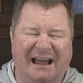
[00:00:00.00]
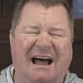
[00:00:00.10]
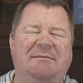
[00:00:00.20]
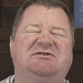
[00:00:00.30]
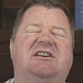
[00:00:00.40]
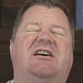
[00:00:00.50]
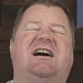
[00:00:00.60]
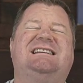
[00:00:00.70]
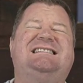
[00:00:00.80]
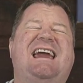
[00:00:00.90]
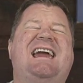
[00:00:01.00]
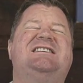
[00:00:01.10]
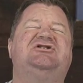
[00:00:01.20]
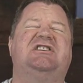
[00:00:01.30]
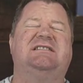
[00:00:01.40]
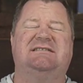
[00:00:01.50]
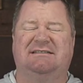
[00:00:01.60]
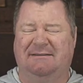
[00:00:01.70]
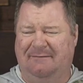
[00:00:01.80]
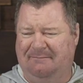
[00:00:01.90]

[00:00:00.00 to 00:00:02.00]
I'm sorry, tangent.